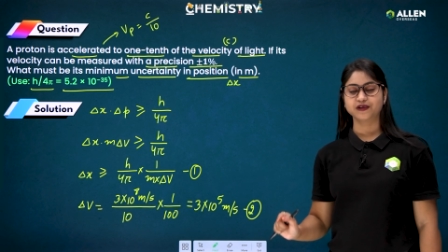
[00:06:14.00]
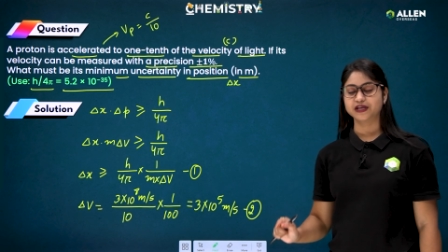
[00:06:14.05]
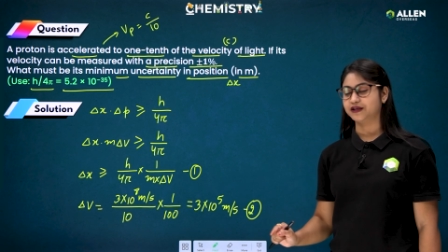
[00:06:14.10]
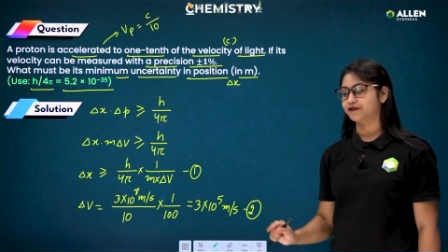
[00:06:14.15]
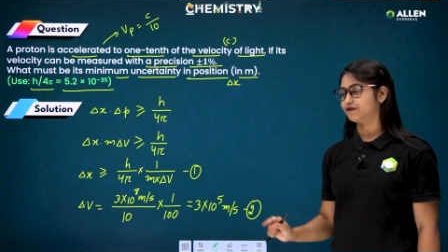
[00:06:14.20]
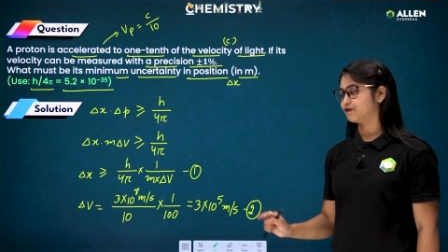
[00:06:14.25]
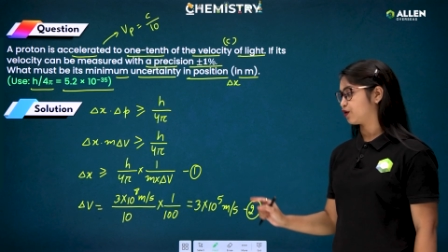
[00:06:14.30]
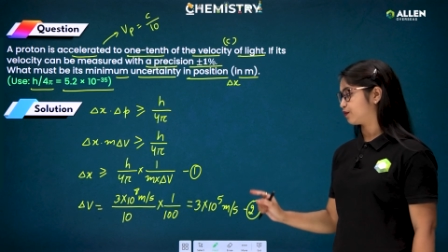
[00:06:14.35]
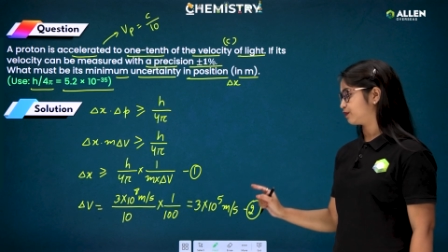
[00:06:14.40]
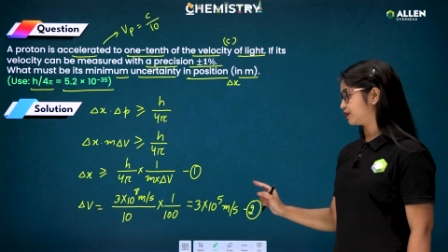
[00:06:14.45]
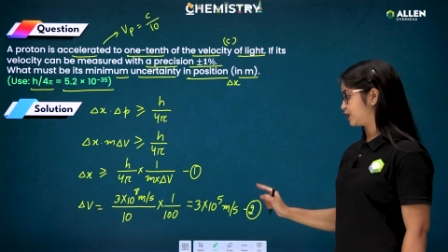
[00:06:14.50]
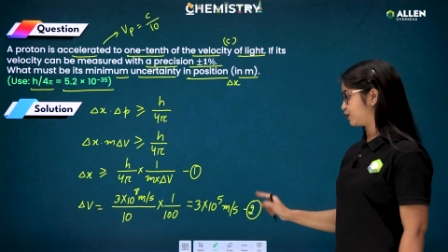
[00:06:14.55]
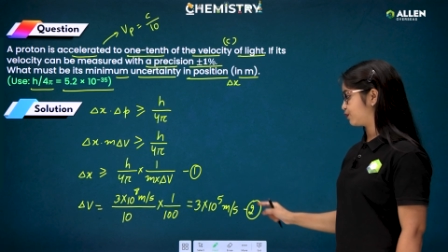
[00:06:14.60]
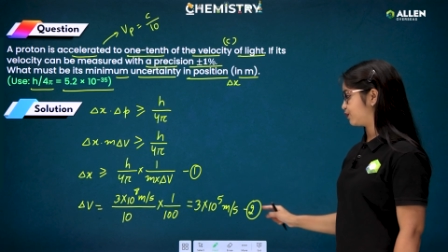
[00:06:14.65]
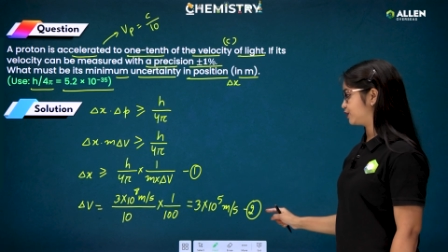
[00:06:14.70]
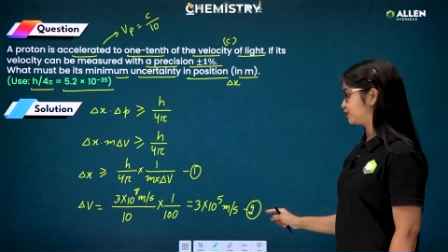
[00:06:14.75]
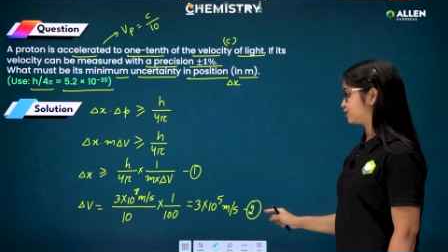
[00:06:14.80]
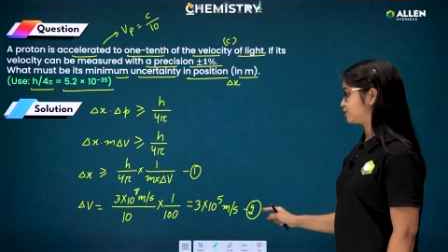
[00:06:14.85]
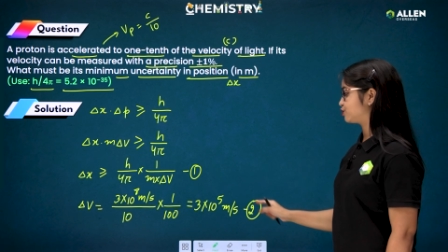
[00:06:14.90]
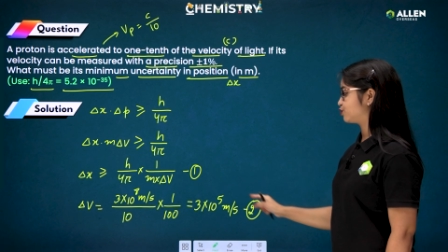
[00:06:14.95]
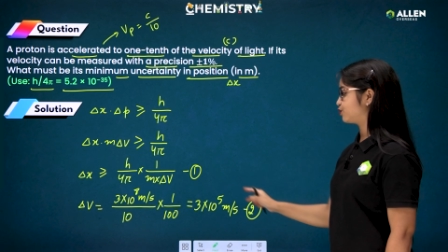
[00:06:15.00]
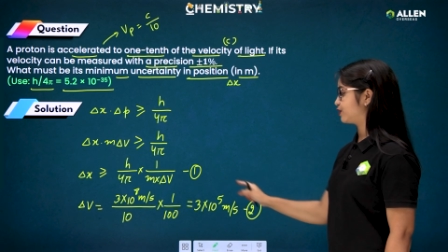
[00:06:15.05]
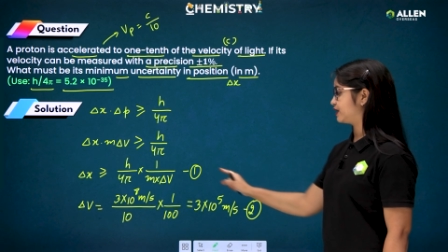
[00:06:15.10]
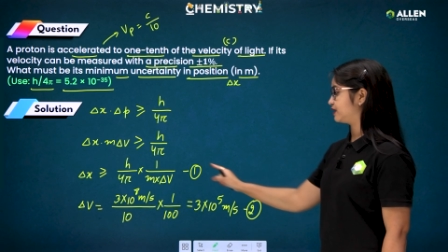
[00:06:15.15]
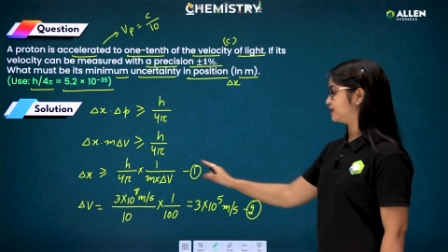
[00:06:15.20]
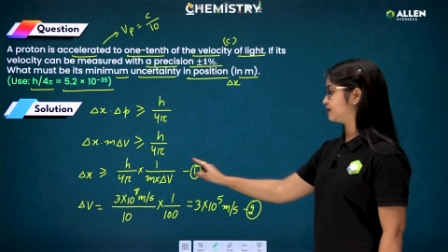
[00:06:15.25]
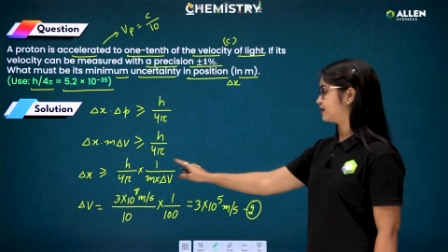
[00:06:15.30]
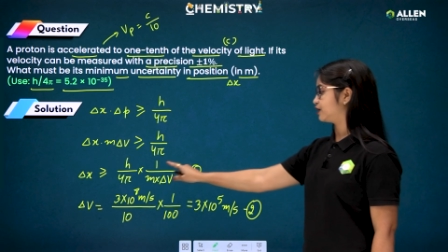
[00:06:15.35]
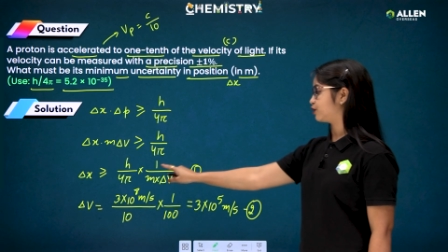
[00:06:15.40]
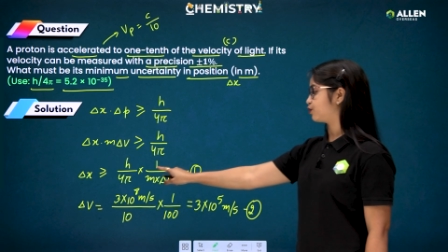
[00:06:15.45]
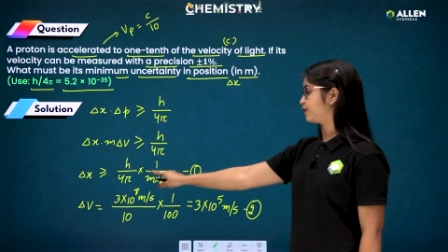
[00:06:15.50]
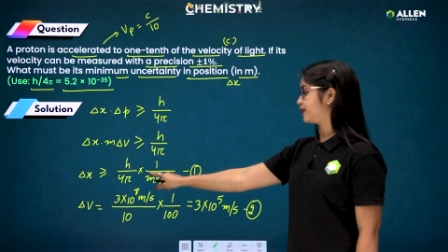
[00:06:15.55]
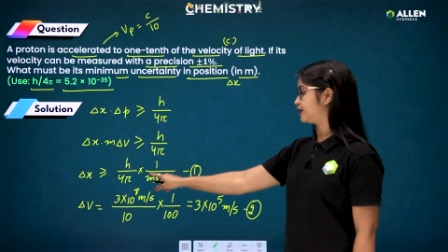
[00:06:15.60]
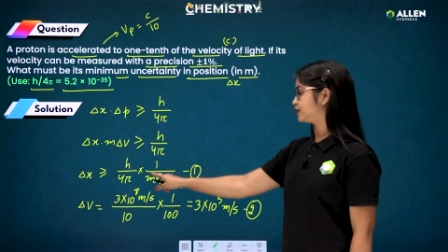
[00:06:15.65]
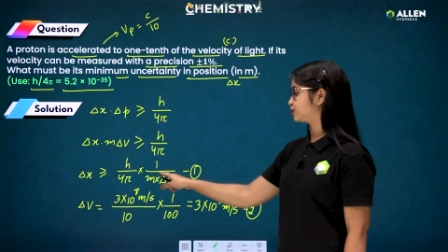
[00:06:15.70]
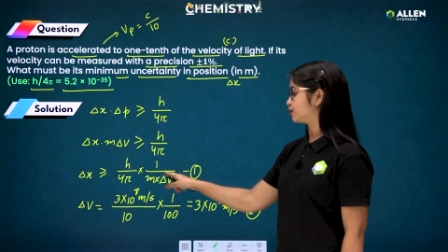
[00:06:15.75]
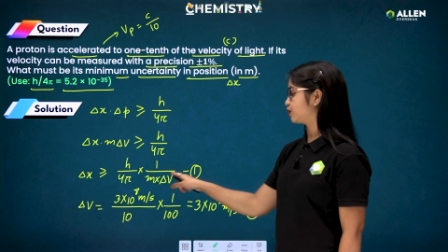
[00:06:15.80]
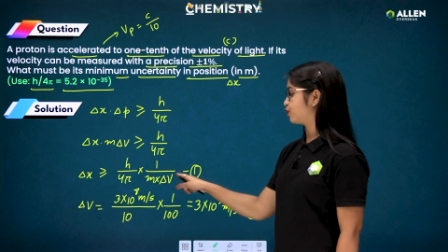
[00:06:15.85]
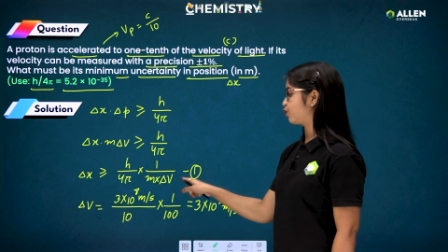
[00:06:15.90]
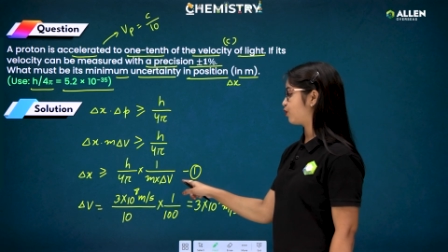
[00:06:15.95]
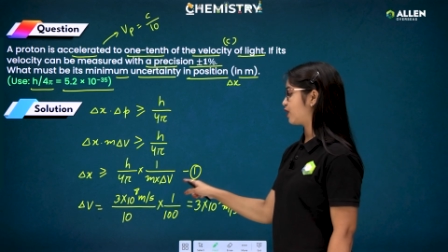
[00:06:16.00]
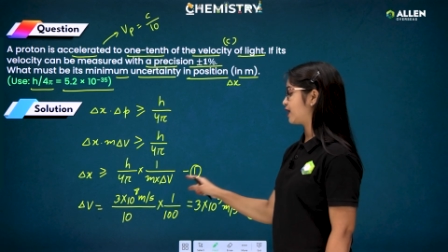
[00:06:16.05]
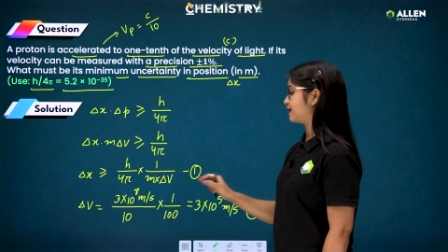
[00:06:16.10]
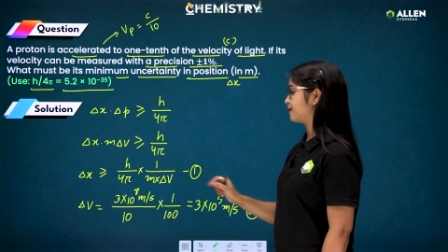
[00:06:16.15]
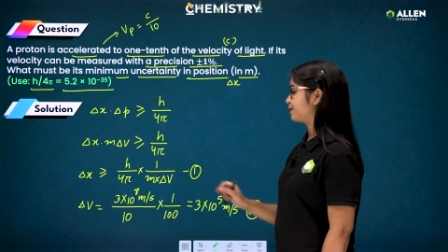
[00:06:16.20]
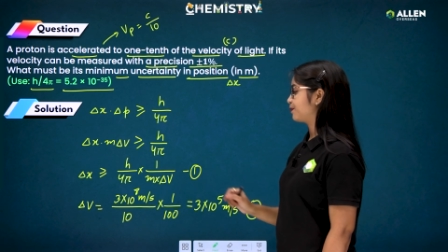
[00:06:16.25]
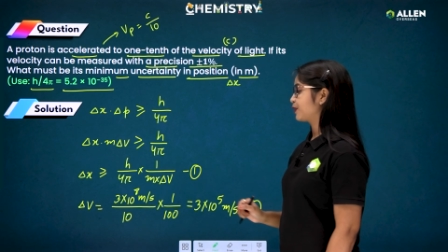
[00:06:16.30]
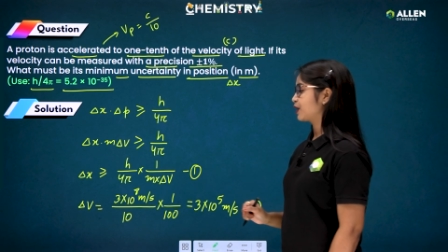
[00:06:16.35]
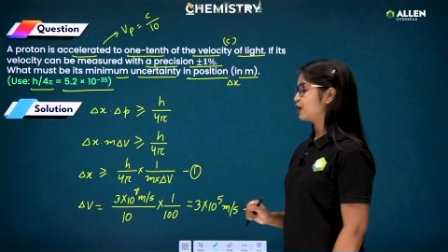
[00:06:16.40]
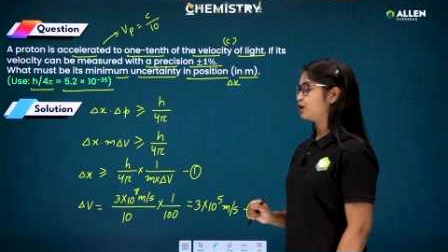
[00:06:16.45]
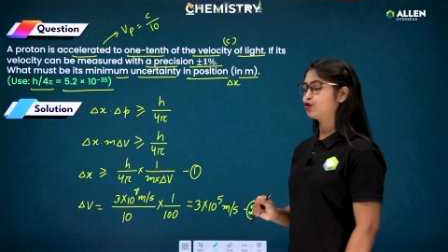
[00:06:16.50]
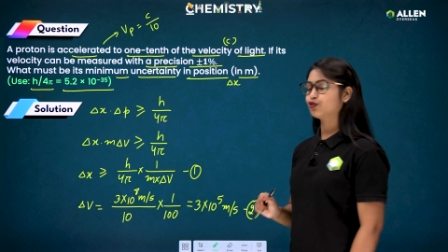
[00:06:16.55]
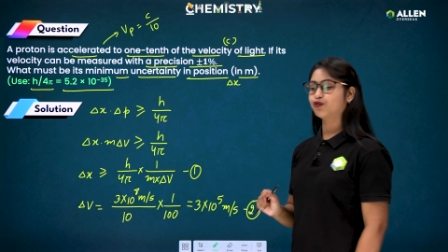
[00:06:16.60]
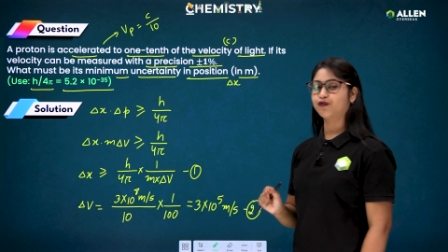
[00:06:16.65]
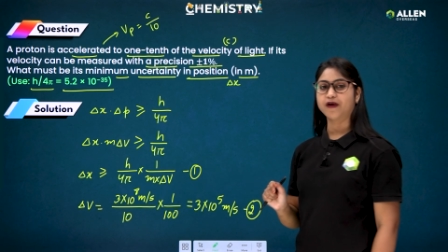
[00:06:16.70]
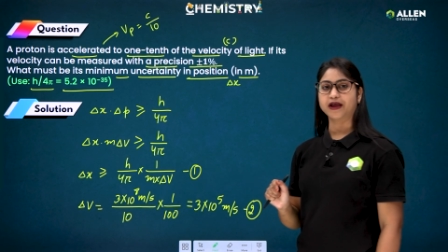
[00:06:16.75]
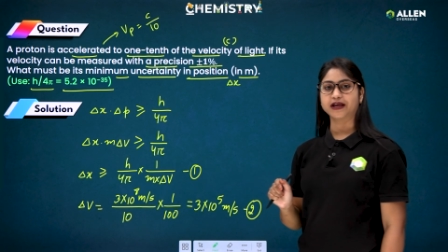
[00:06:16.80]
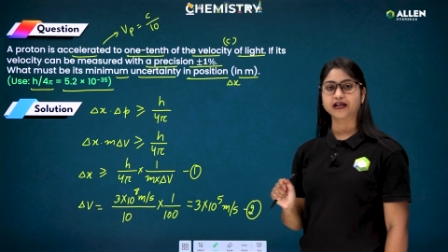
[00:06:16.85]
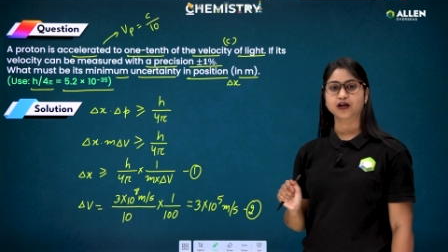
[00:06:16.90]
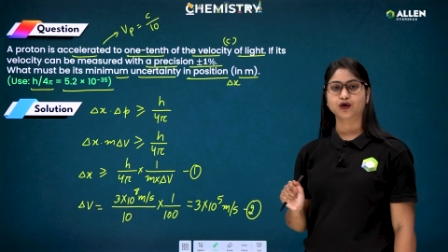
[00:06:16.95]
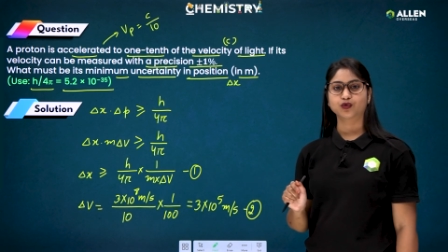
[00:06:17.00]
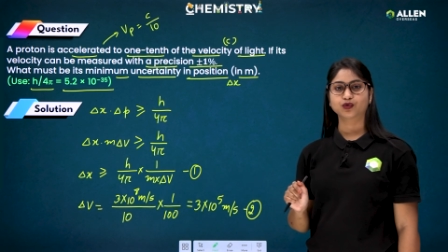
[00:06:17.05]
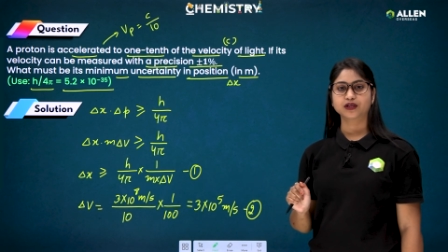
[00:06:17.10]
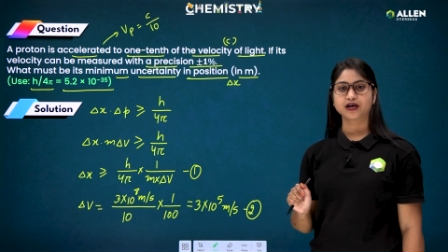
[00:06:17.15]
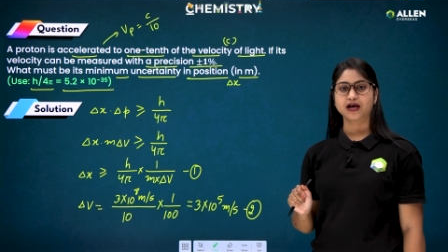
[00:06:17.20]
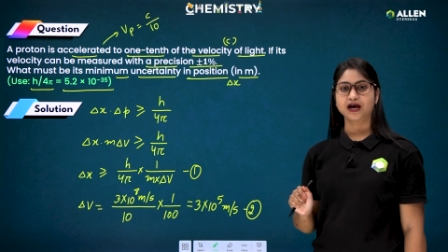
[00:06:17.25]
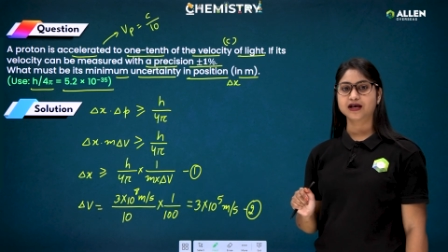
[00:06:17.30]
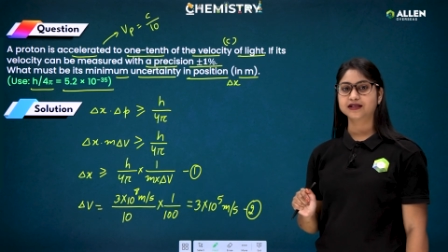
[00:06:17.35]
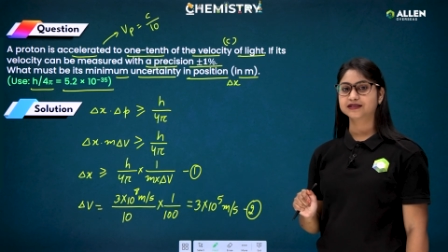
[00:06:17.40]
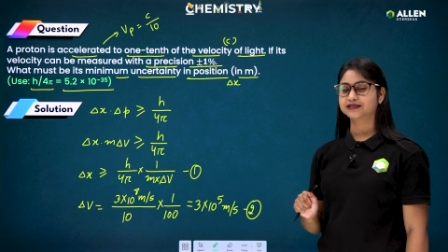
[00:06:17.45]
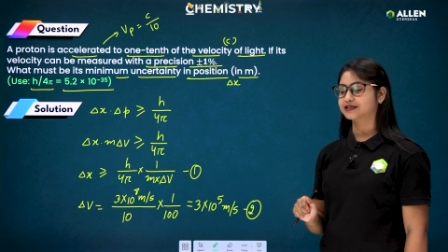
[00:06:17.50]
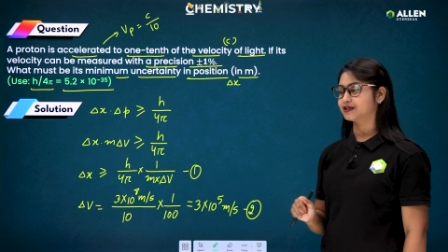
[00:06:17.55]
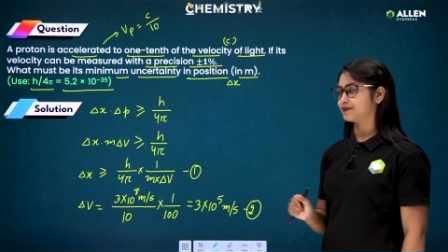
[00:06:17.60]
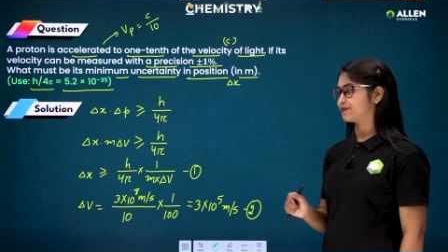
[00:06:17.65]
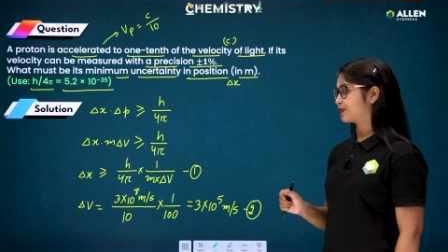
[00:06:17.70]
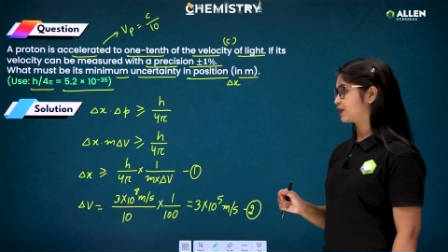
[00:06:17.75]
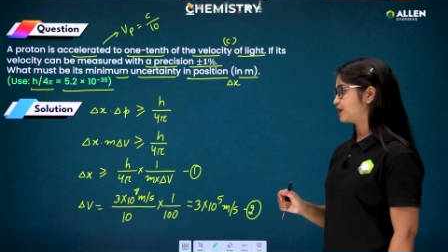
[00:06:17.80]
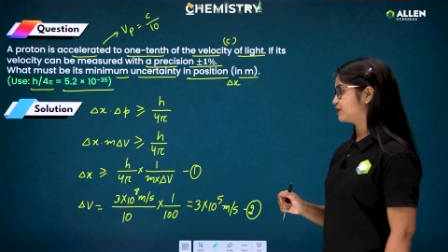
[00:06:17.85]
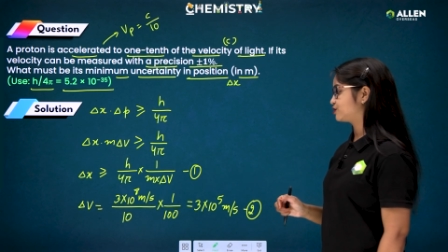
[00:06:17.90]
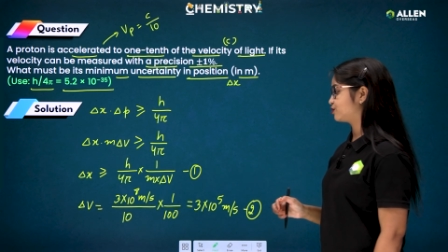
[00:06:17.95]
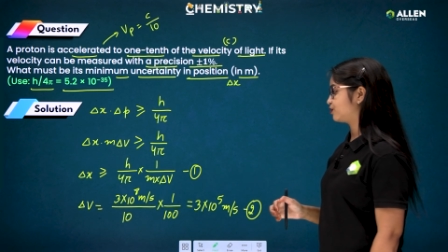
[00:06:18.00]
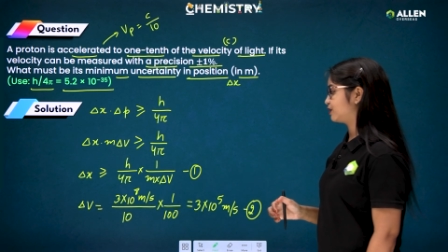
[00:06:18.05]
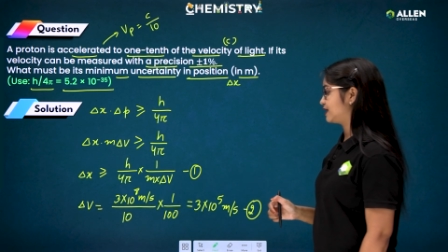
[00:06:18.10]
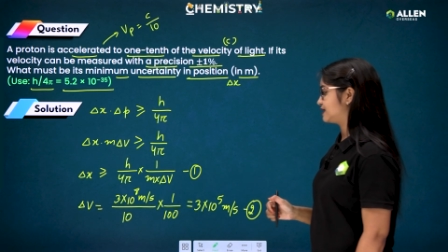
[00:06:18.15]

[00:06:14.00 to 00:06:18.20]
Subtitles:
V from the equation 2 in the equation 1 to find out the answer. So,